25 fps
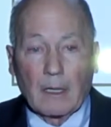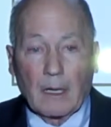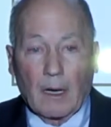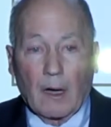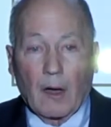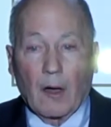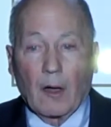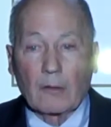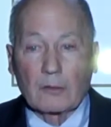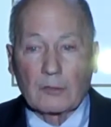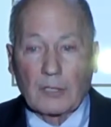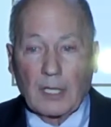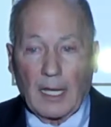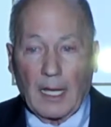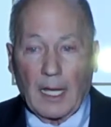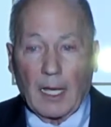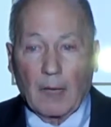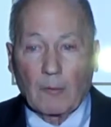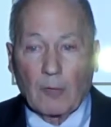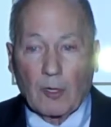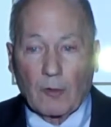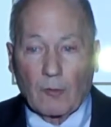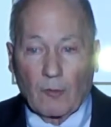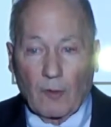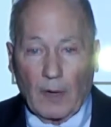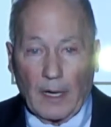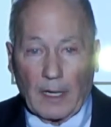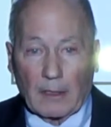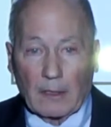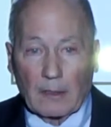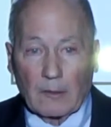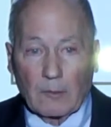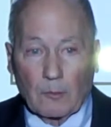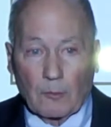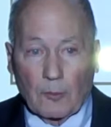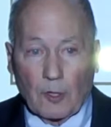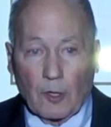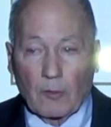All-time
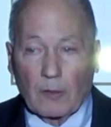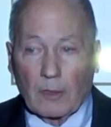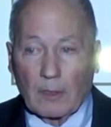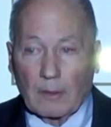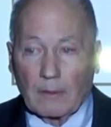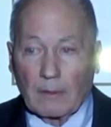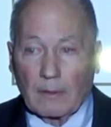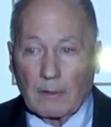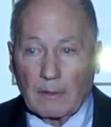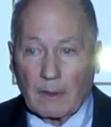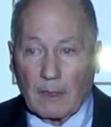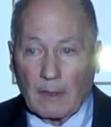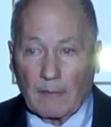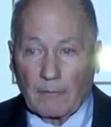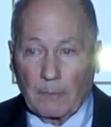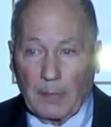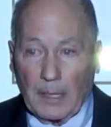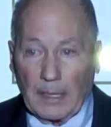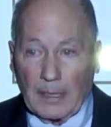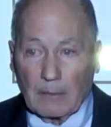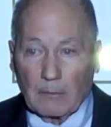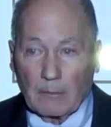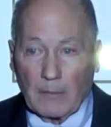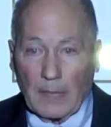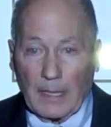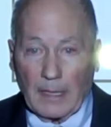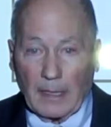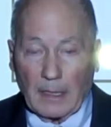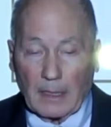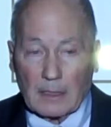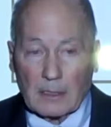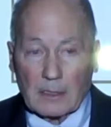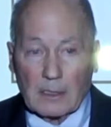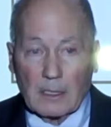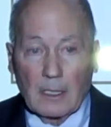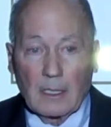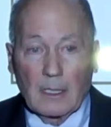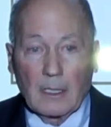record broken of Peyton
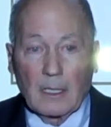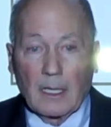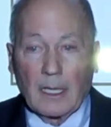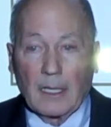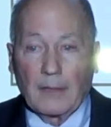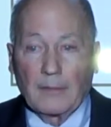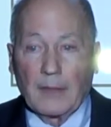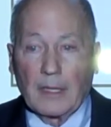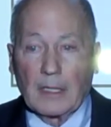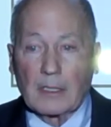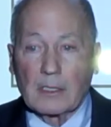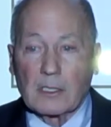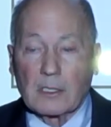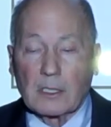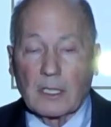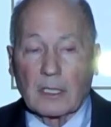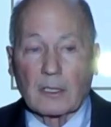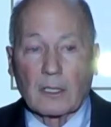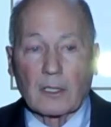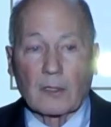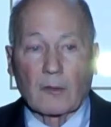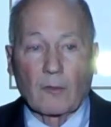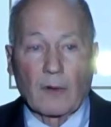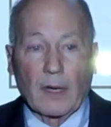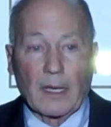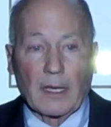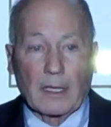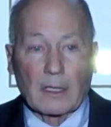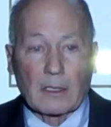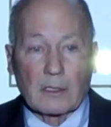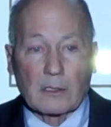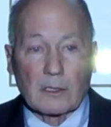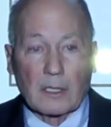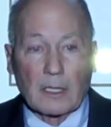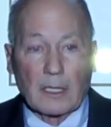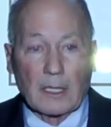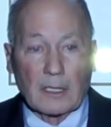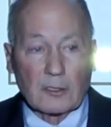Manning's. He then set other
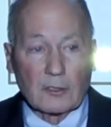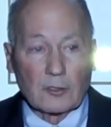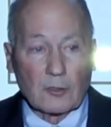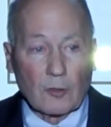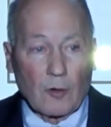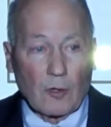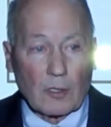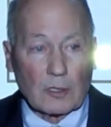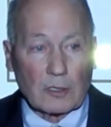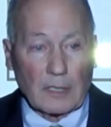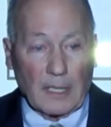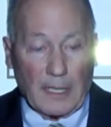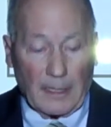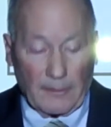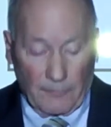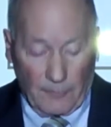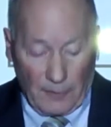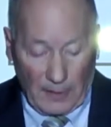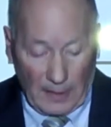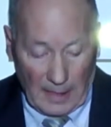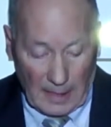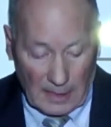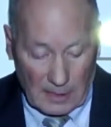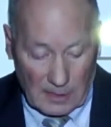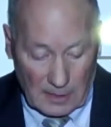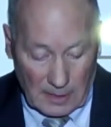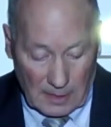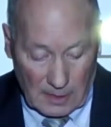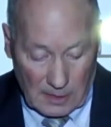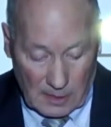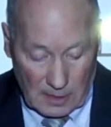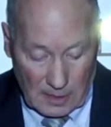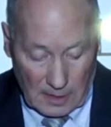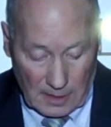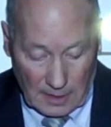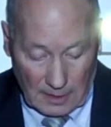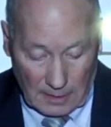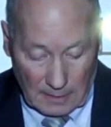records at Georgia and for the
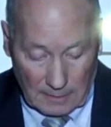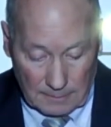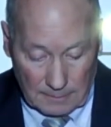SEC.